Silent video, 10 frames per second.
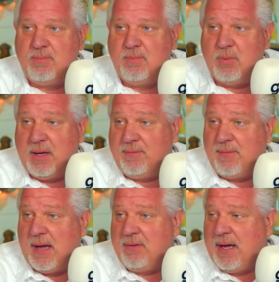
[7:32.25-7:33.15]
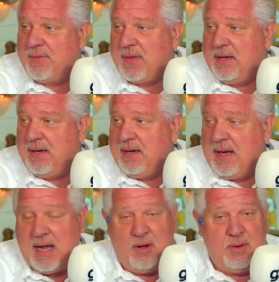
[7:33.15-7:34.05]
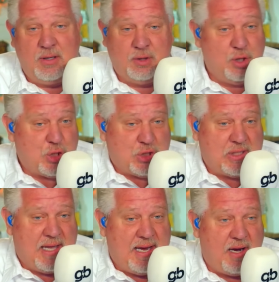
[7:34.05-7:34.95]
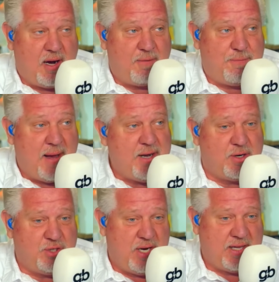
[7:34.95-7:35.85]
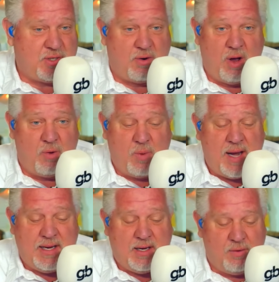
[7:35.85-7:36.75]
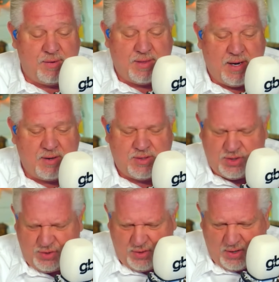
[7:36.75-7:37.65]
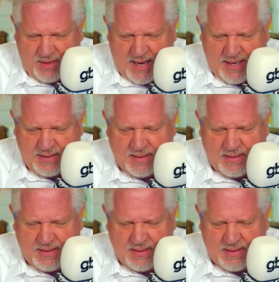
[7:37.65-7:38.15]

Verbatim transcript: We have found out that now it looks like our fighter jets are already over there. Did you know that?